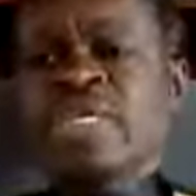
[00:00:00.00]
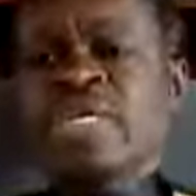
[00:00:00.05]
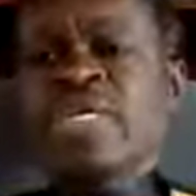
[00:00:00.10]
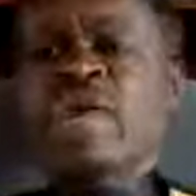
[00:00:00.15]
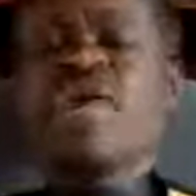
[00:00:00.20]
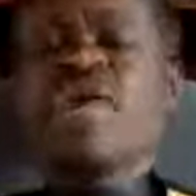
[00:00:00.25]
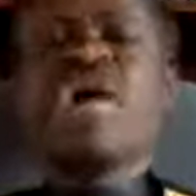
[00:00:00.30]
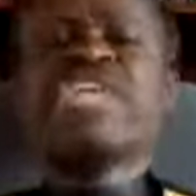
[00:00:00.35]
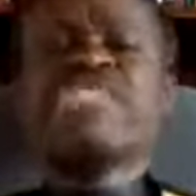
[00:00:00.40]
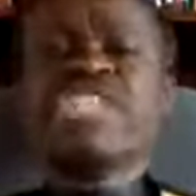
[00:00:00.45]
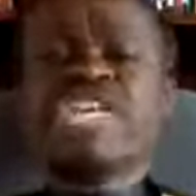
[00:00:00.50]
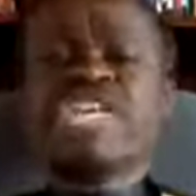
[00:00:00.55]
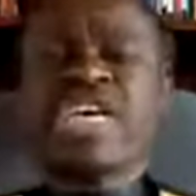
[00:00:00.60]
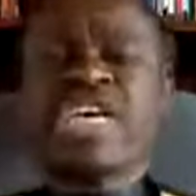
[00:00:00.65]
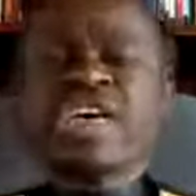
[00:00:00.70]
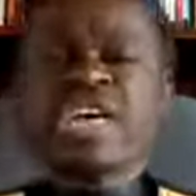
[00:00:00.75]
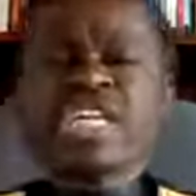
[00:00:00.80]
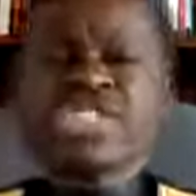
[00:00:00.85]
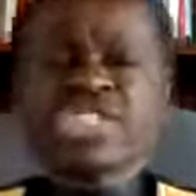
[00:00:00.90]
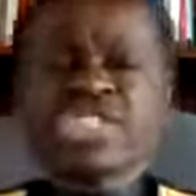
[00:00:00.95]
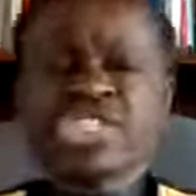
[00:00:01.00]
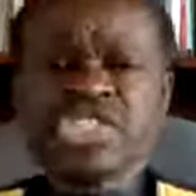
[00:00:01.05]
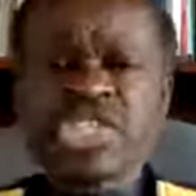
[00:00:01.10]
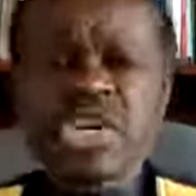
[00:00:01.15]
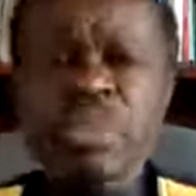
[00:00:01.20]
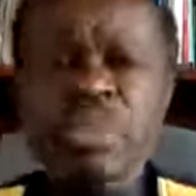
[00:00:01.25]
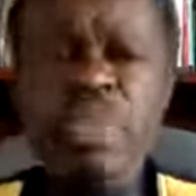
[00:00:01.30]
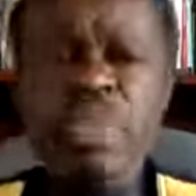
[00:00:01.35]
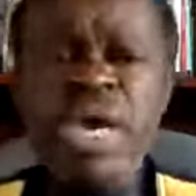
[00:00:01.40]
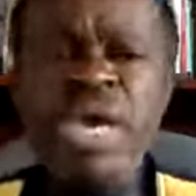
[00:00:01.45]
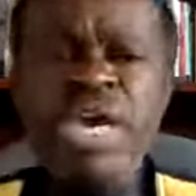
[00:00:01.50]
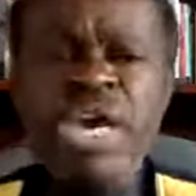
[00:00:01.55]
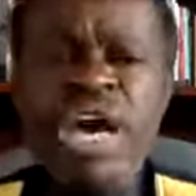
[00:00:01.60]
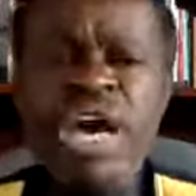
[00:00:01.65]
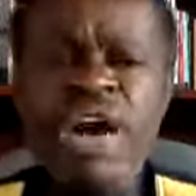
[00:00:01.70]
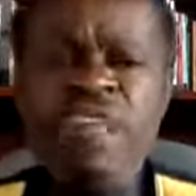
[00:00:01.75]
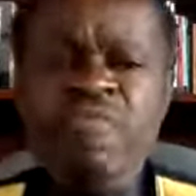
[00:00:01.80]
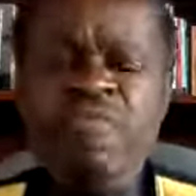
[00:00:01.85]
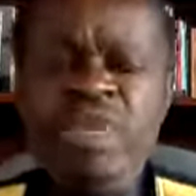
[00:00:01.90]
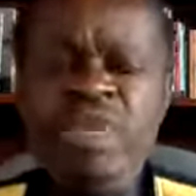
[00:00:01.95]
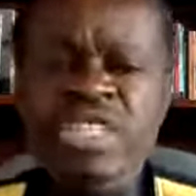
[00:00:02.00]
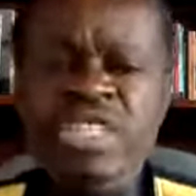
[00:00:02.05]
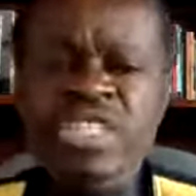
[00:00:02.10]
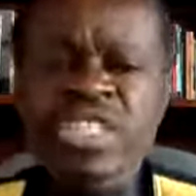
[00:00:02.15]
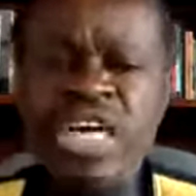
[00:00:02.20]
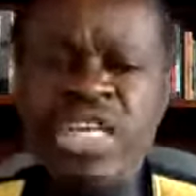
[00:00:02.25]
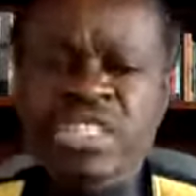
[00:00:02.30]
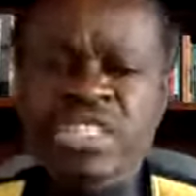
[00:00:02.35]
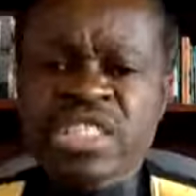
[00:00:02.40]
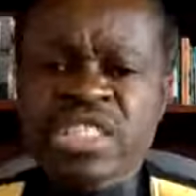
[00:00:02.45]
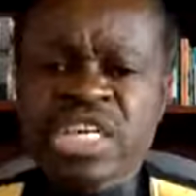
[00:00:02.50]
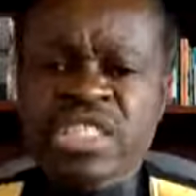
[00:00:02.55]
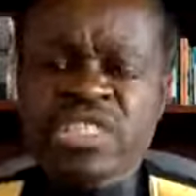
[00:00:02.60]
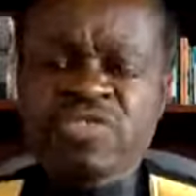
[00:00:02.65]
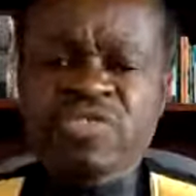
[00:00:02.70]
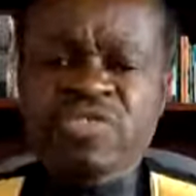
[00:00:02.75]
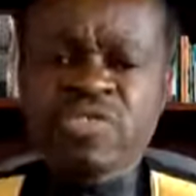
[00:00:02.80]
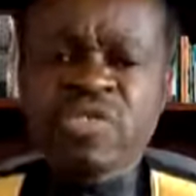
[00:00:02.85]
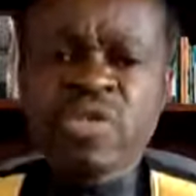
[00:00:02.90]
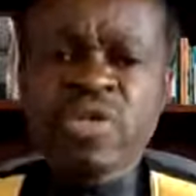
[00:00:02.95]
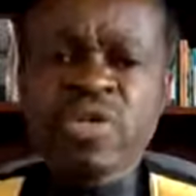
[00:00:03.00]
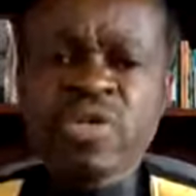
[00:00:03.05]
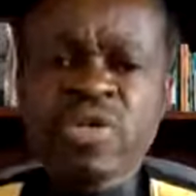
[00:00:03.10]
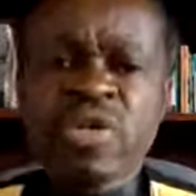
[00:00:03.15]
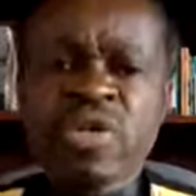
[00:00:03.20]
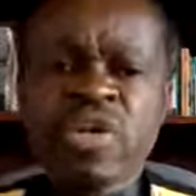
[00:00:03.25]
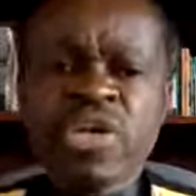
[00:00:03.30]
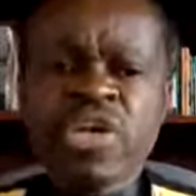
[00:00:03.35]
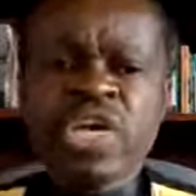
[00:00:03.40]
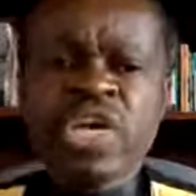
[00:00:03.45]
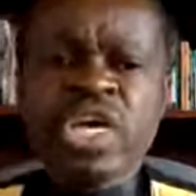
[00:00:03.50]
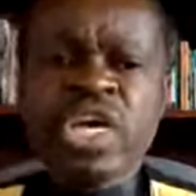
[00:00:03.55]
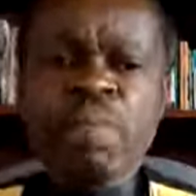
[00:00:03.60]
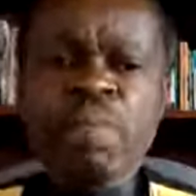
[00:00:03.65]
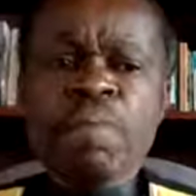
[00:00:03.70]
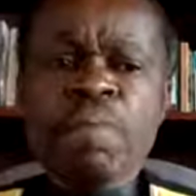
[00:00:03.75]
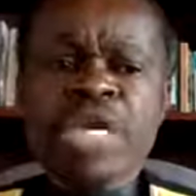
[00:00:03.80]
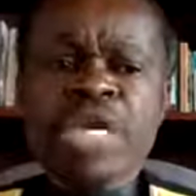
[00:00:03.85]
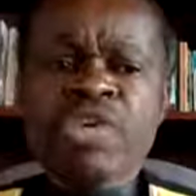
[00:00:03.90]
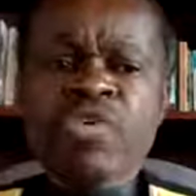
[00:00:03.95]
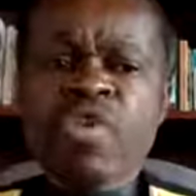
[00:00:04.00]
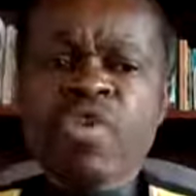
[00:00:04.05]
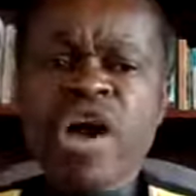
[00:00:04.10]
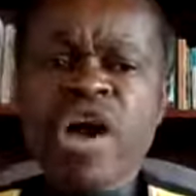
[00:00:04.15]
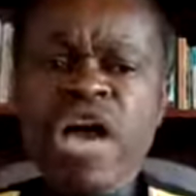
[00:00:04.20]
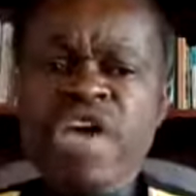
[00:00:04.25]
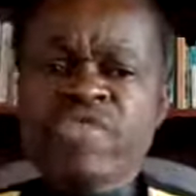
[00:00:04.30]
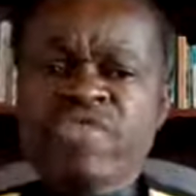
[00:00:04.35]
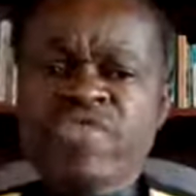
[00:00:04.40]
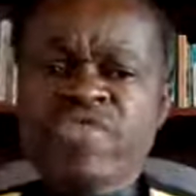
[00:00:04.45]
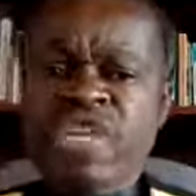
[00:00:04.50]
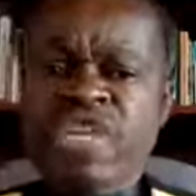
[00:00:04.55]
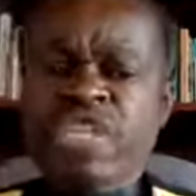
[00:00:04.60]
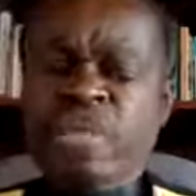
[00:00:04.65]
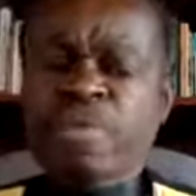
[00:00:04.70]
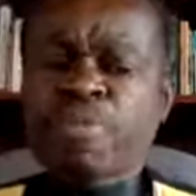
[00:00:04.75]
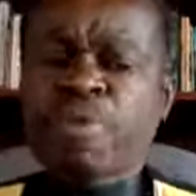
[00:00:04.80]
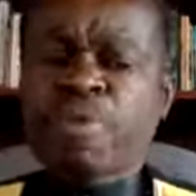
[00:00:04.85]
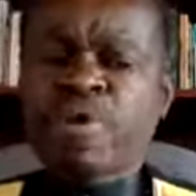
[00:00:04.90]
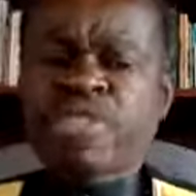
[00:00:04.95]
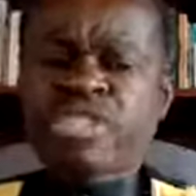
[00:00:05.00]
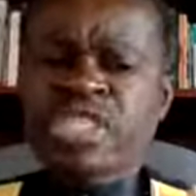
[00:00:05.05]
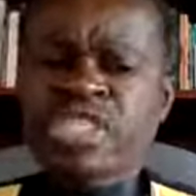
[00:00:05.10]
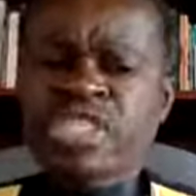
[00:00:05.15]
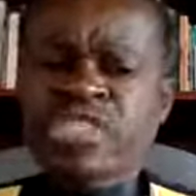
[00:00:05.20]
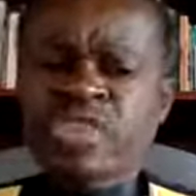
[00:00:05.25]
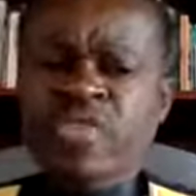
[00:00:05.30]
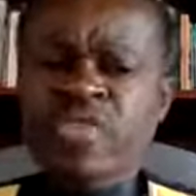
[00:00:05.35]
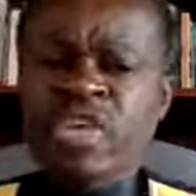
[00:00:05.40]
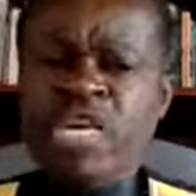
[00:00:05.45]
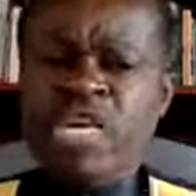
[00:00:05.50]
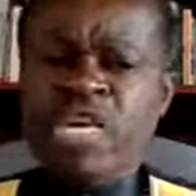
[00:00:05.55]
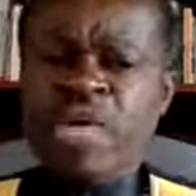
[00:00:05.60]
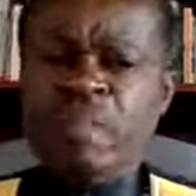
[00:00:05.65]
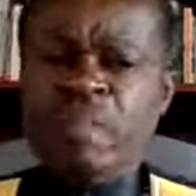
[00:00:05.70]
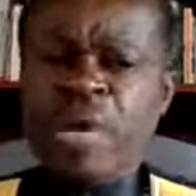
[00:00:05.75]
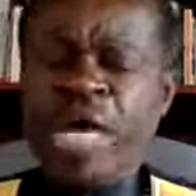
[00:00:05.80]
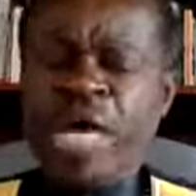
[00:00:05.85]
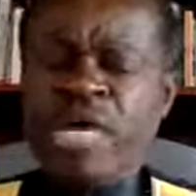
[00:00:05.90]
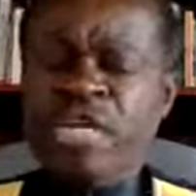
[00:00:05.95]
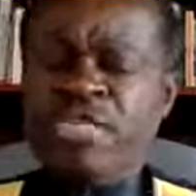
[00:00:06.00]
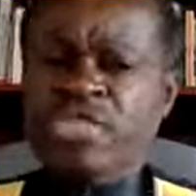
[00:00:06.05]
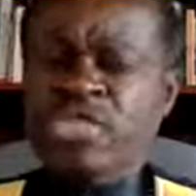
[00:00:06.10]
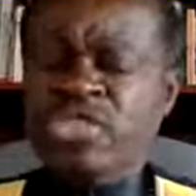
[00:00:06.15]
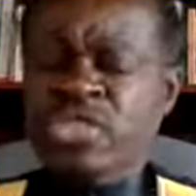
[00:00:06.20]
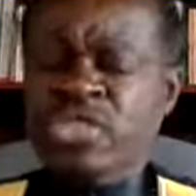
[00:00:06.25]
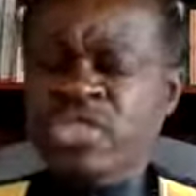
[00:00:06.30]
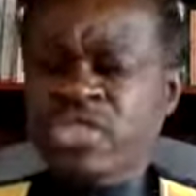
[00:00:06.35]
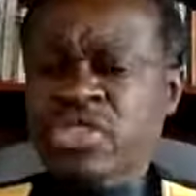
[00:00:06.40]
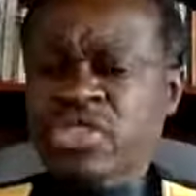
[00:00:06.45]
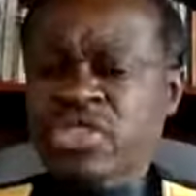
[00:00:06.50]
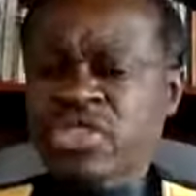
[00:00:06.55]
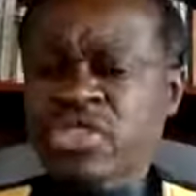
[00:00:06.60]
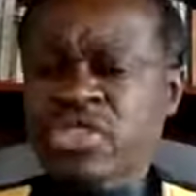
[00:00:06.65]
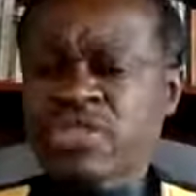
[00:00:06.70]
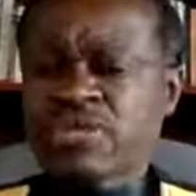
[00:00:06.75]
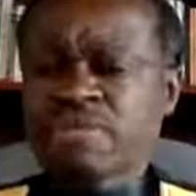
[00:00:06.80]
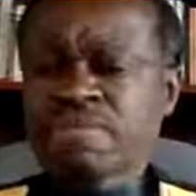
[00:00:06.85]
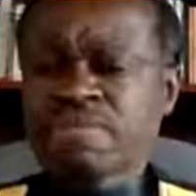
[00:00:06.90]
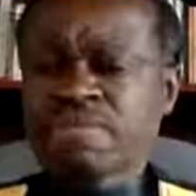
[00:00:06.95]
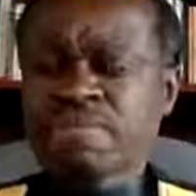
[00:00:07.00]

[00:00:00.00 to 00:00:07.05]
that our generation may have been successful in midwifing the process of independence.